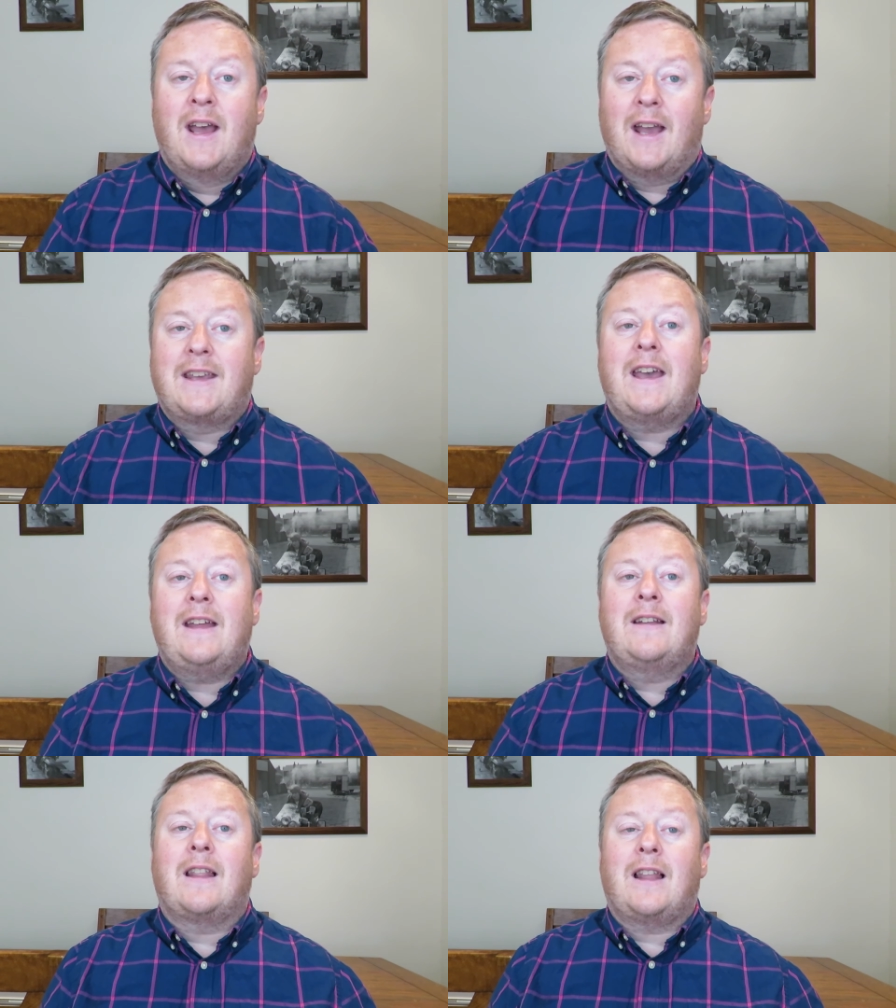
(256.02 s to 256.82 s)

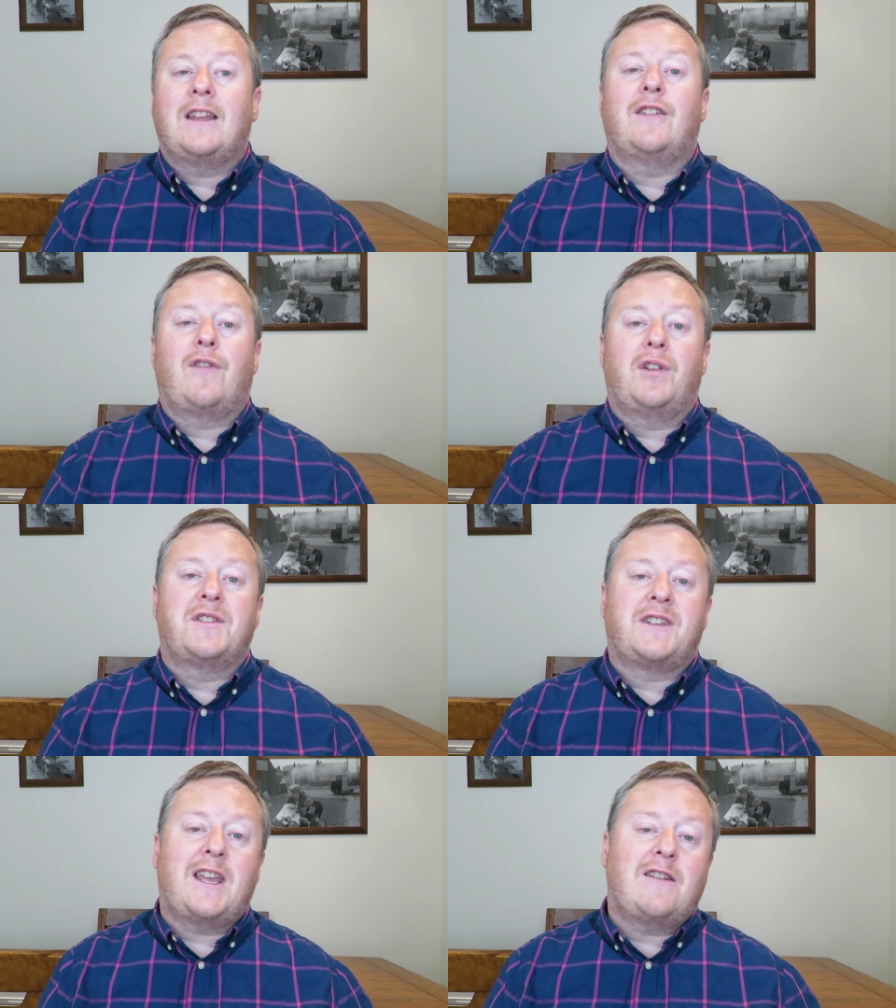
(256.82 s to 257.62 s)
Again, like the
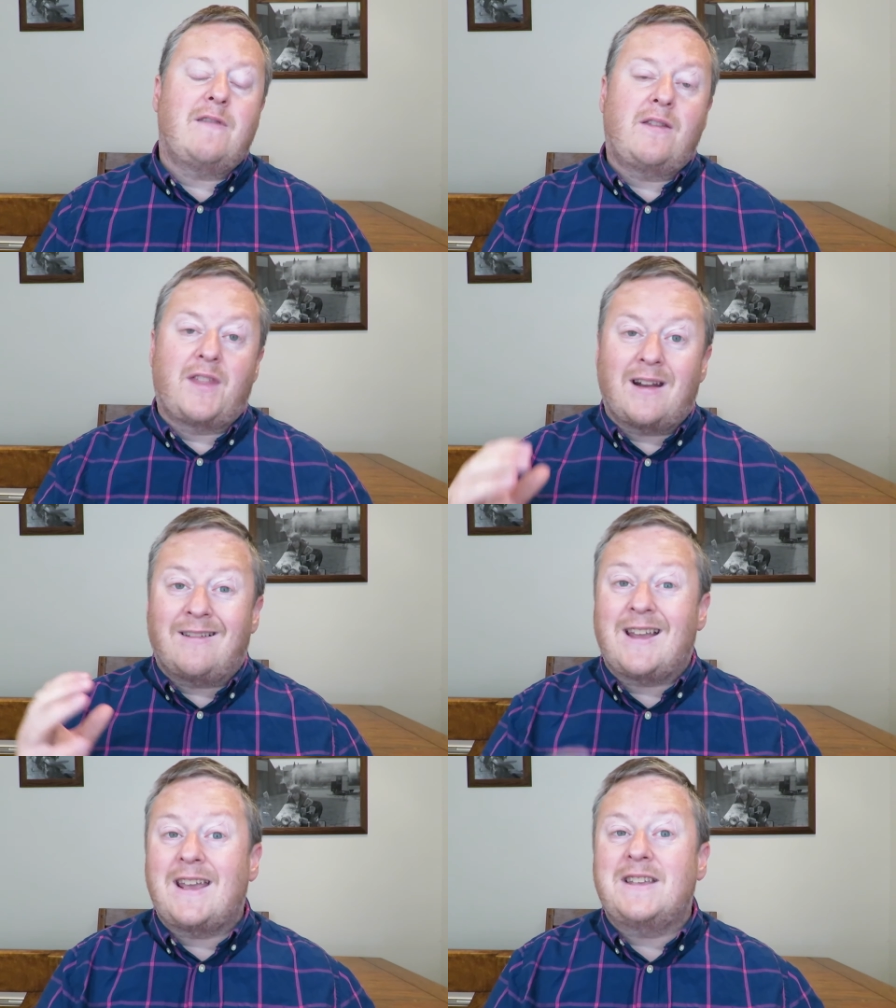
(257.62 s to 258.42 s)
volunteering,
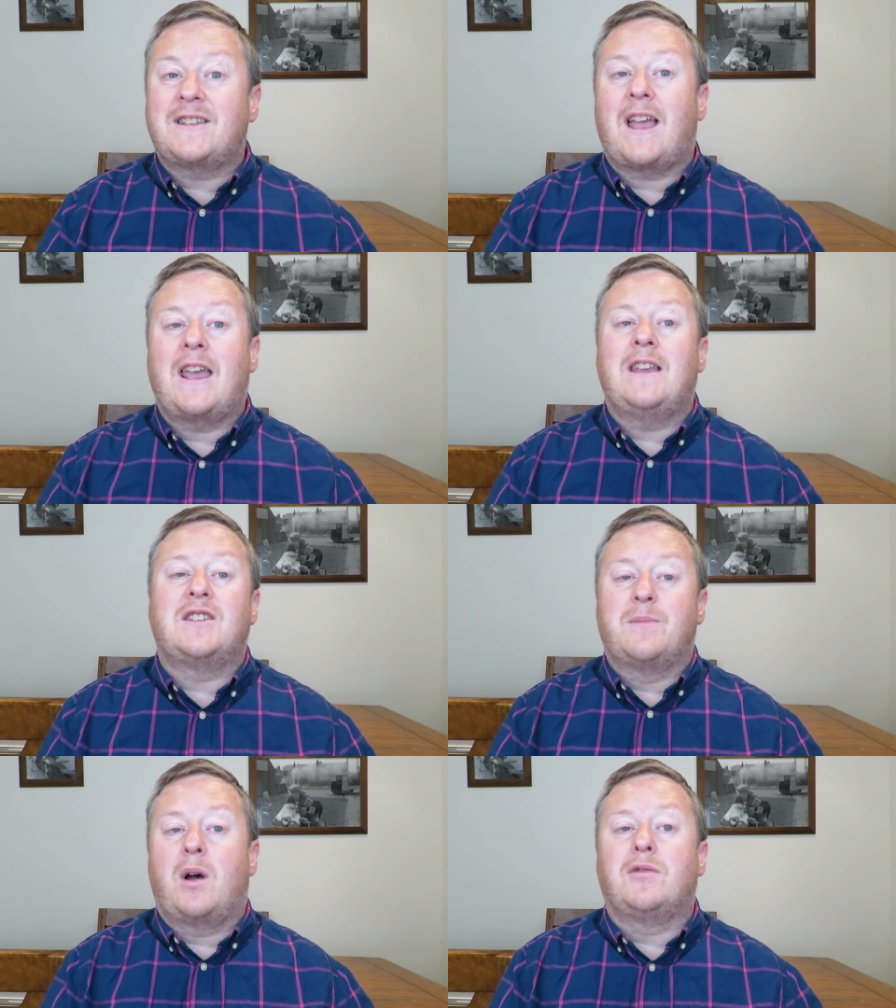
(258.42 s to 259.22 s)
there is a
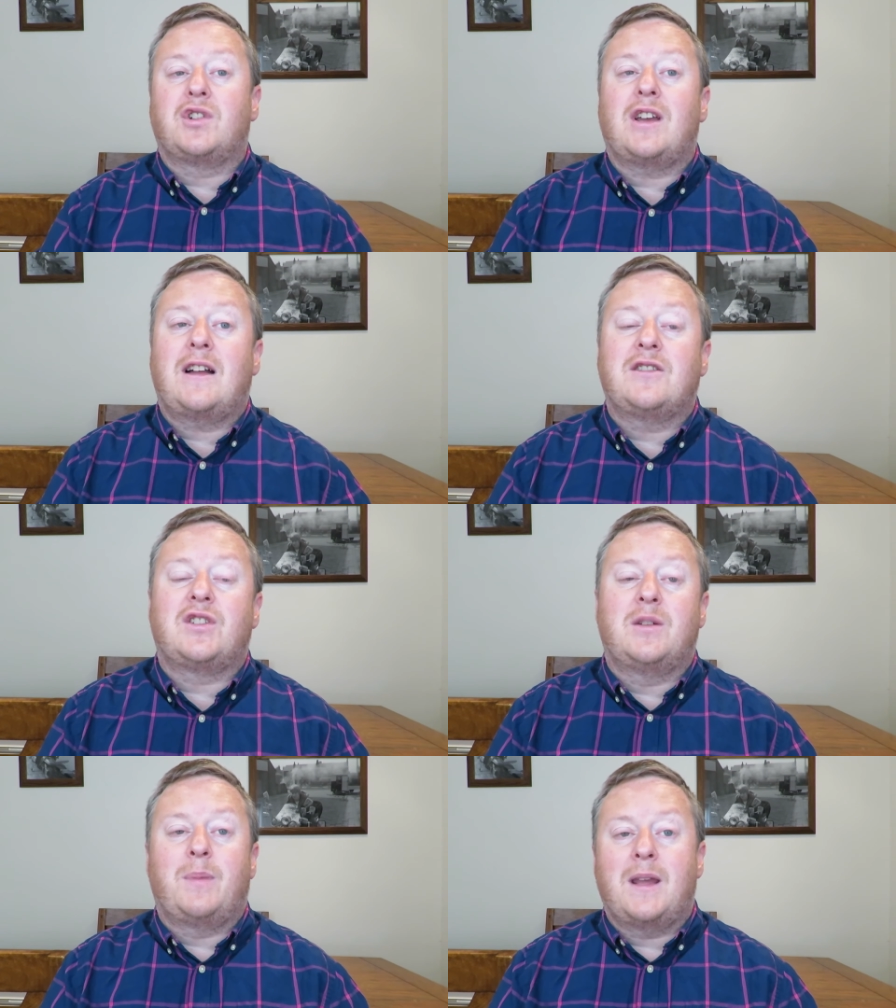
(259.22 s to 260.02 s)
small
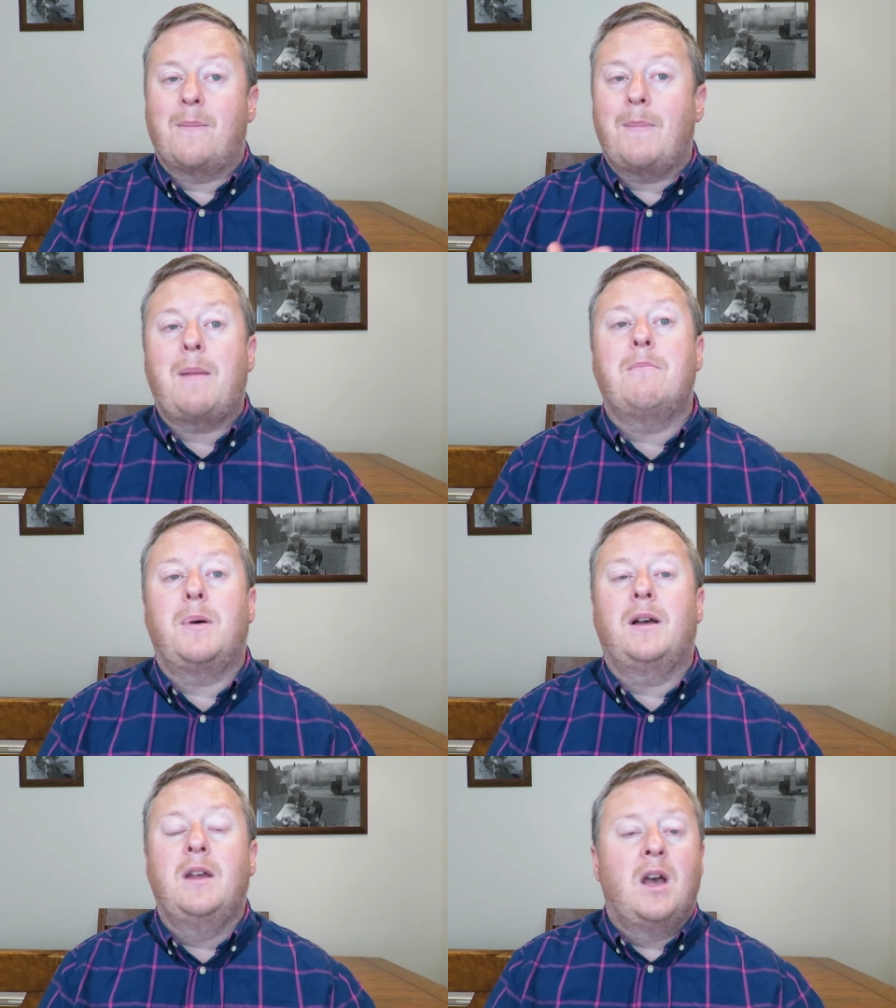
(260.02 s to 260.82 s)
charge to be a
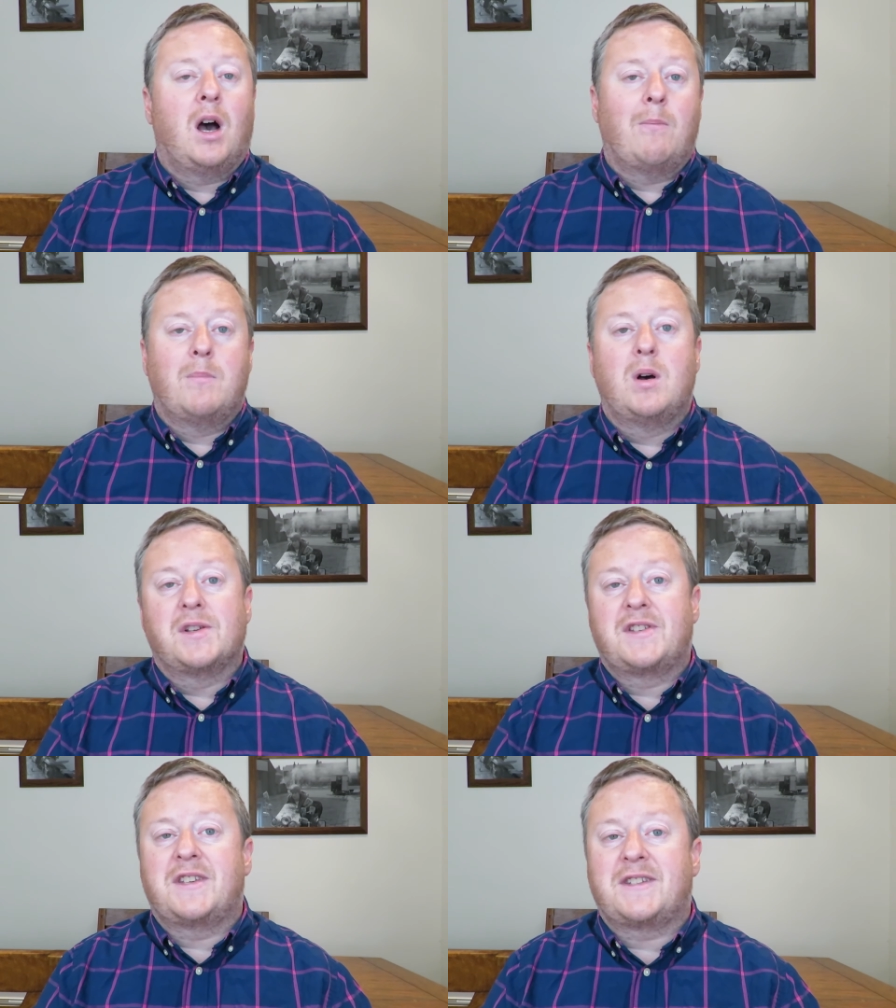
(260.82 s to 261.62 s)
member on
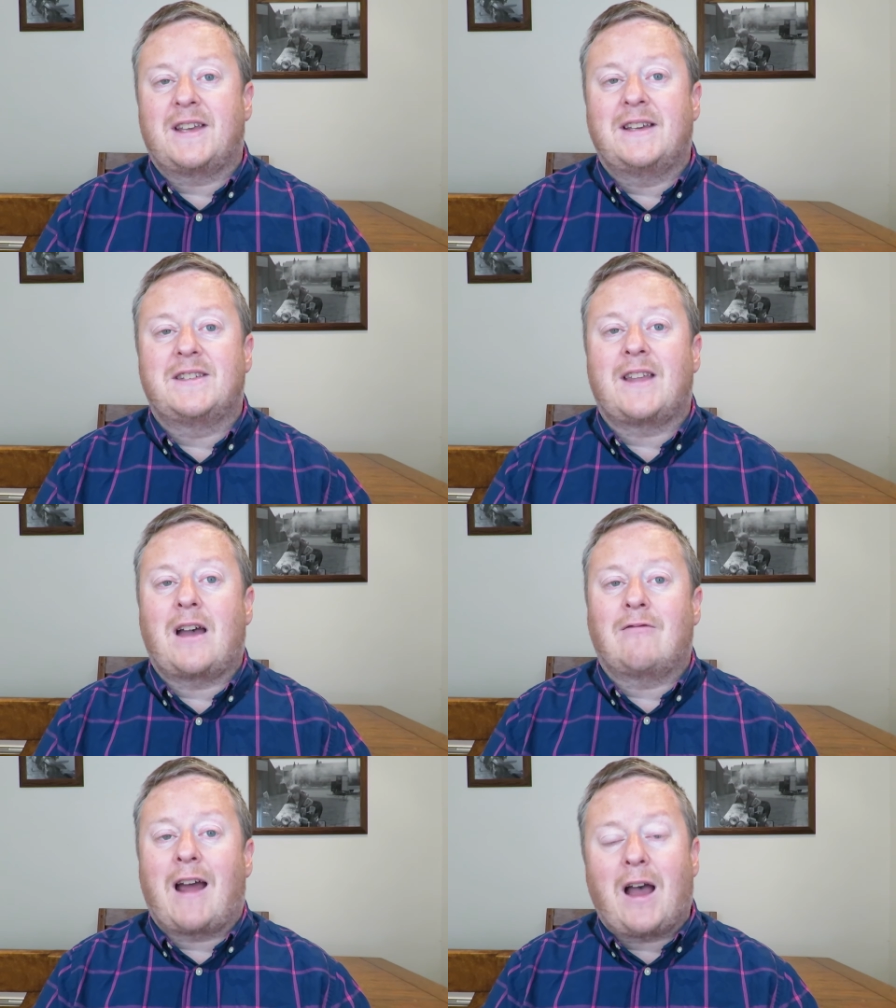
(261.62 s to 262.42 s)
most of the sites that
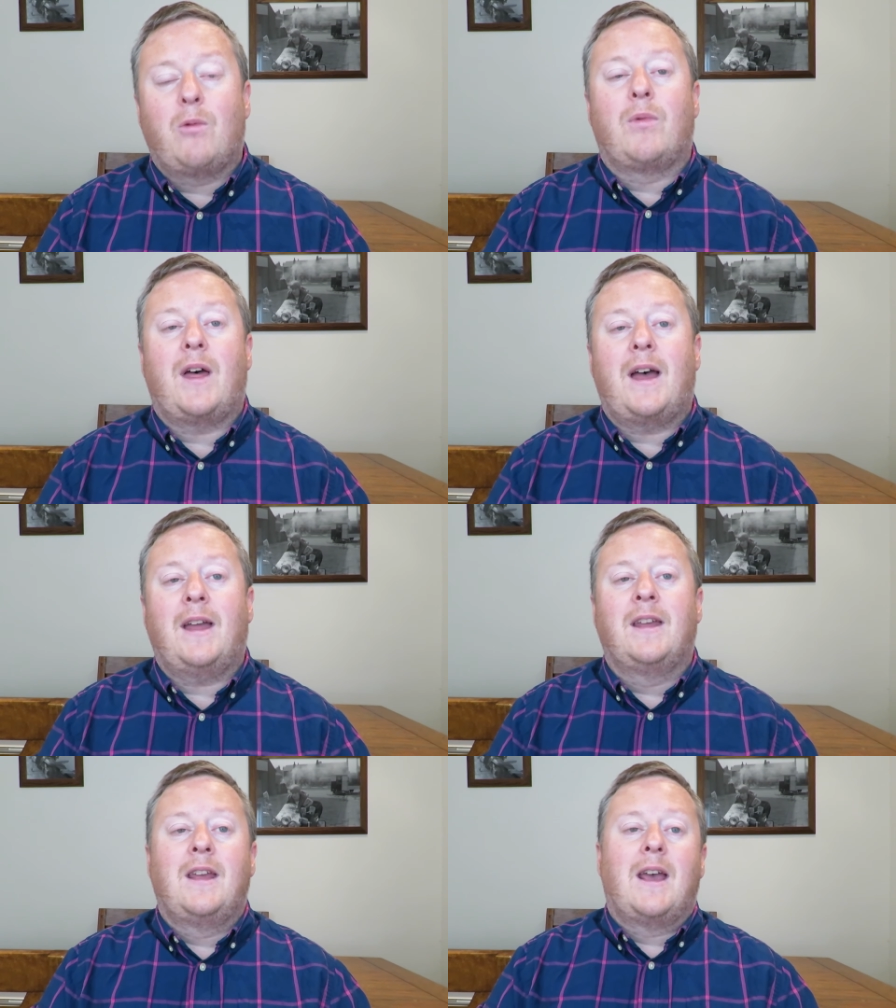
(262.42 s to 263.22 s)
are out there.